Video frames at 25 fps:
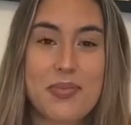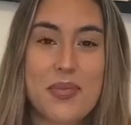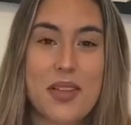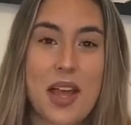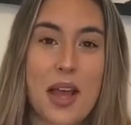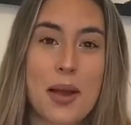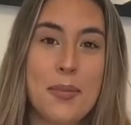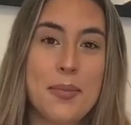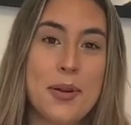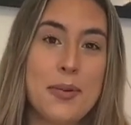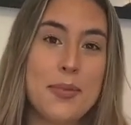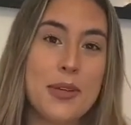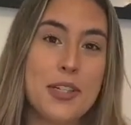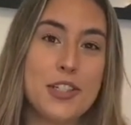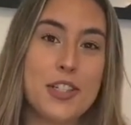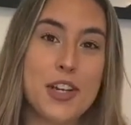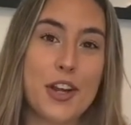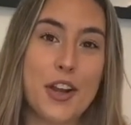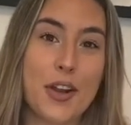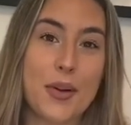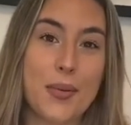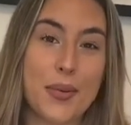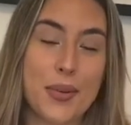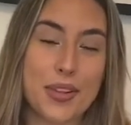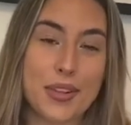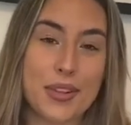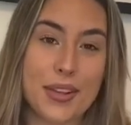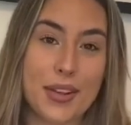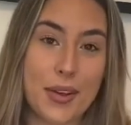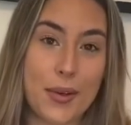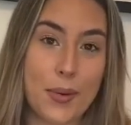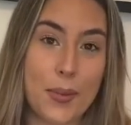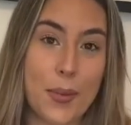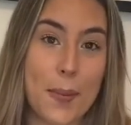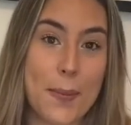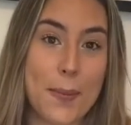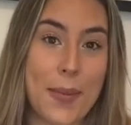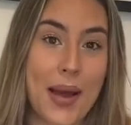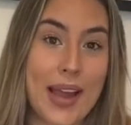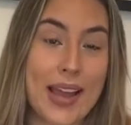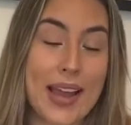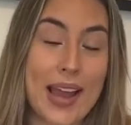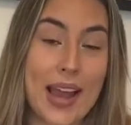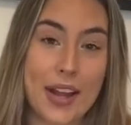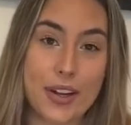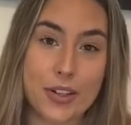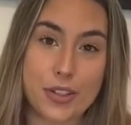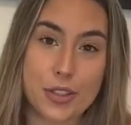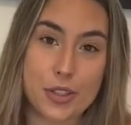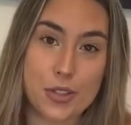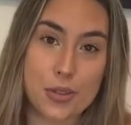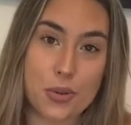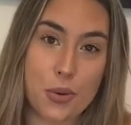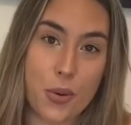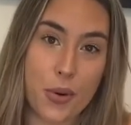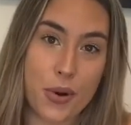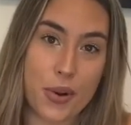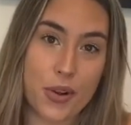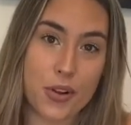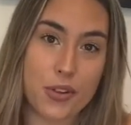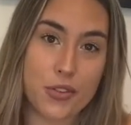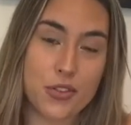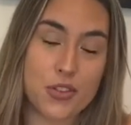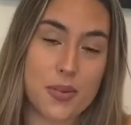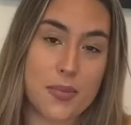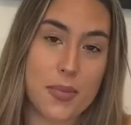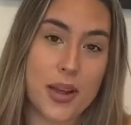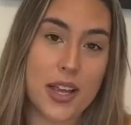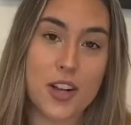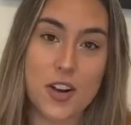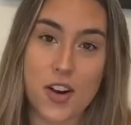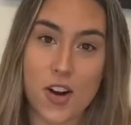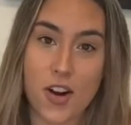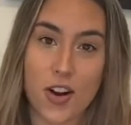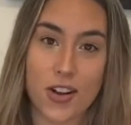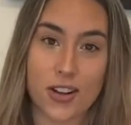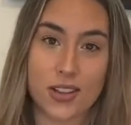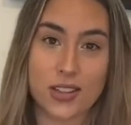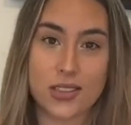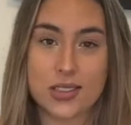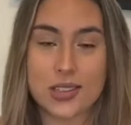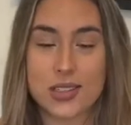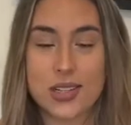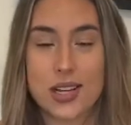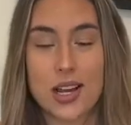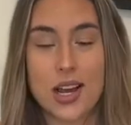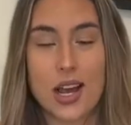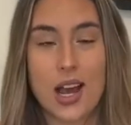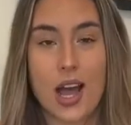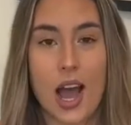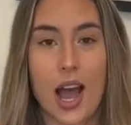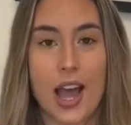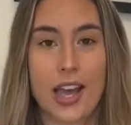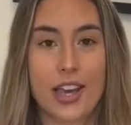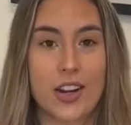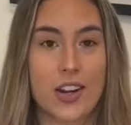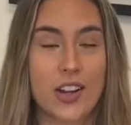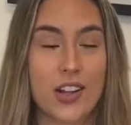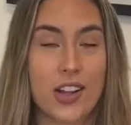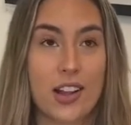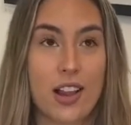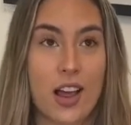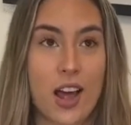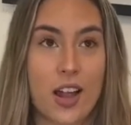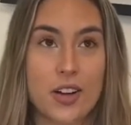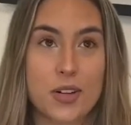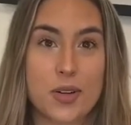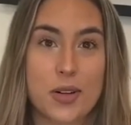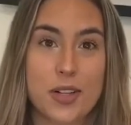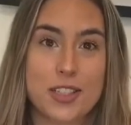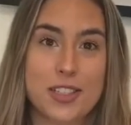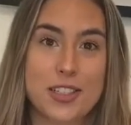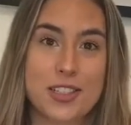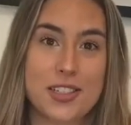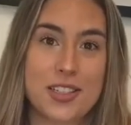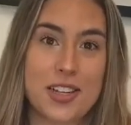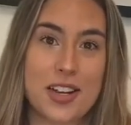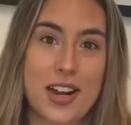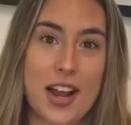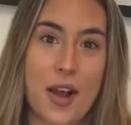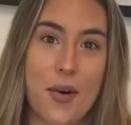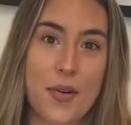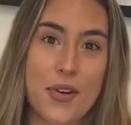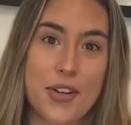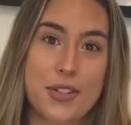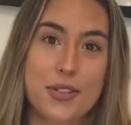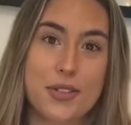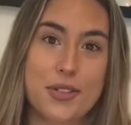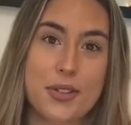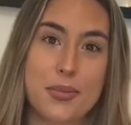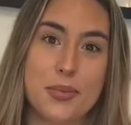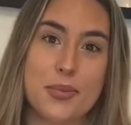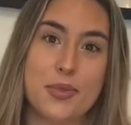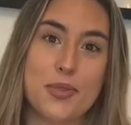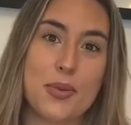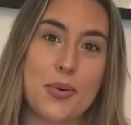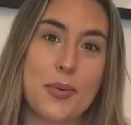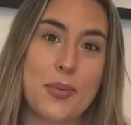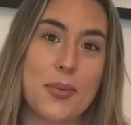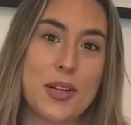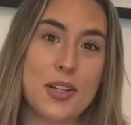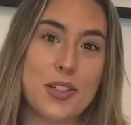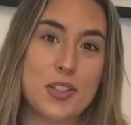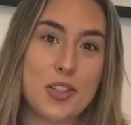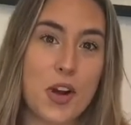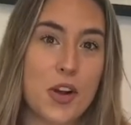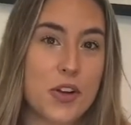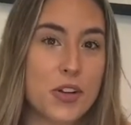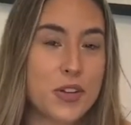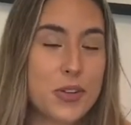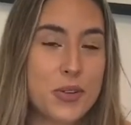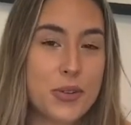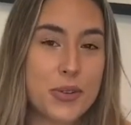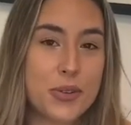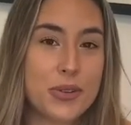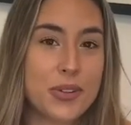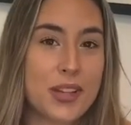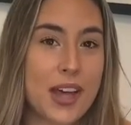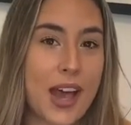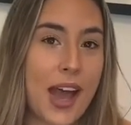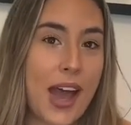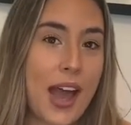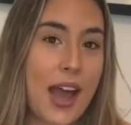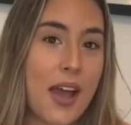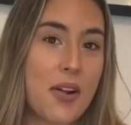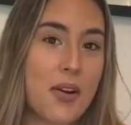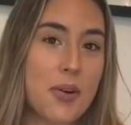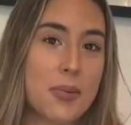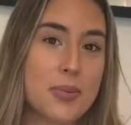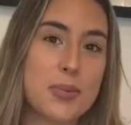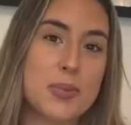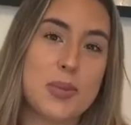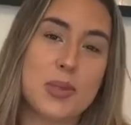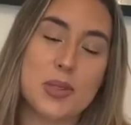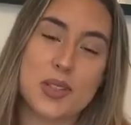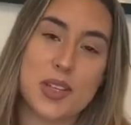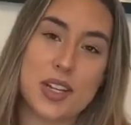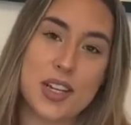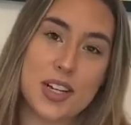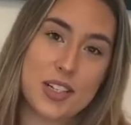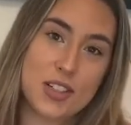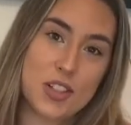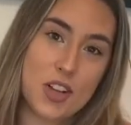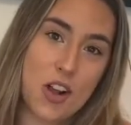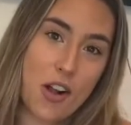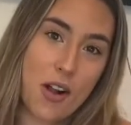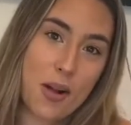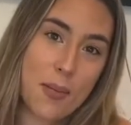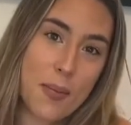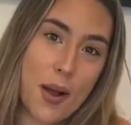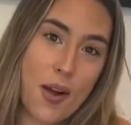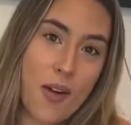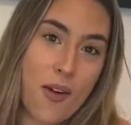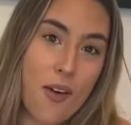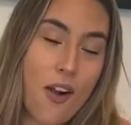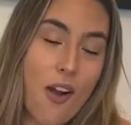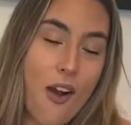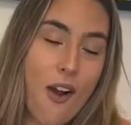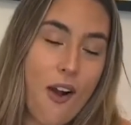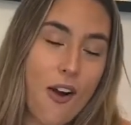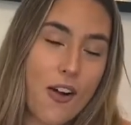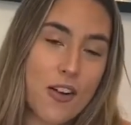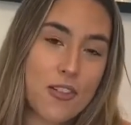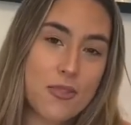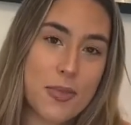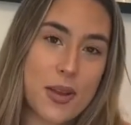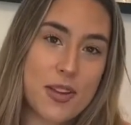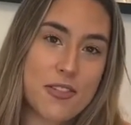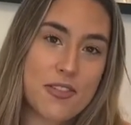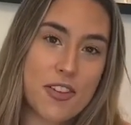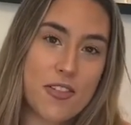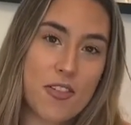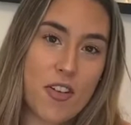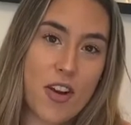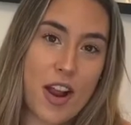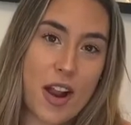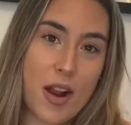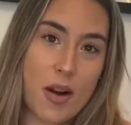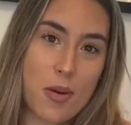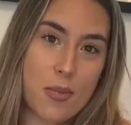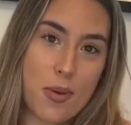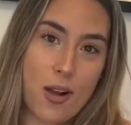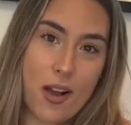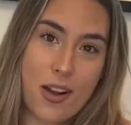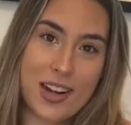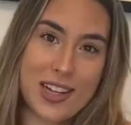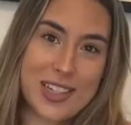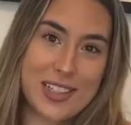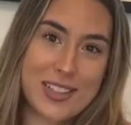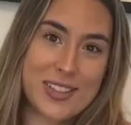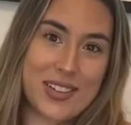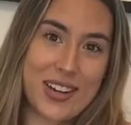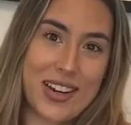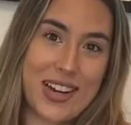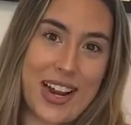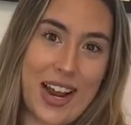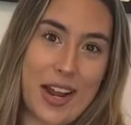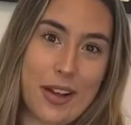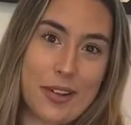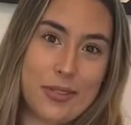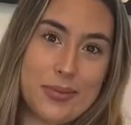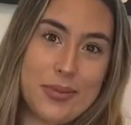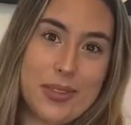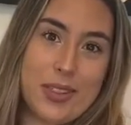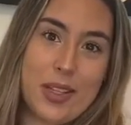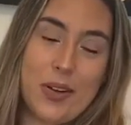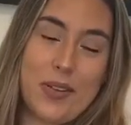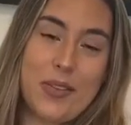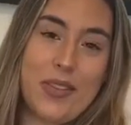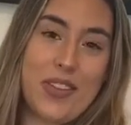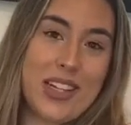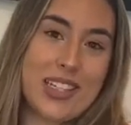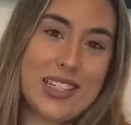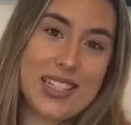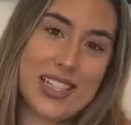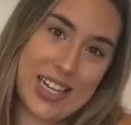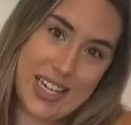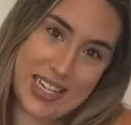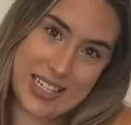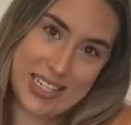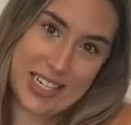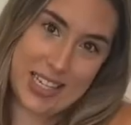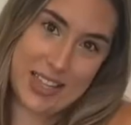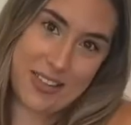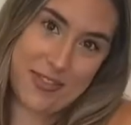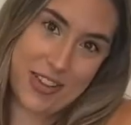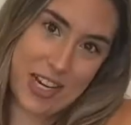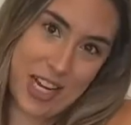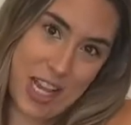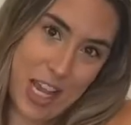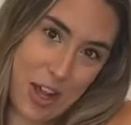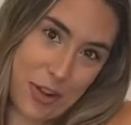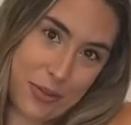I'm going to be sharing with you my hair tutorial for my curls. I get a lot of questions on how I do them, so I'm going to talk you through that, and I'm just going to talk about all my favorite hair products right now. So let's get into the video.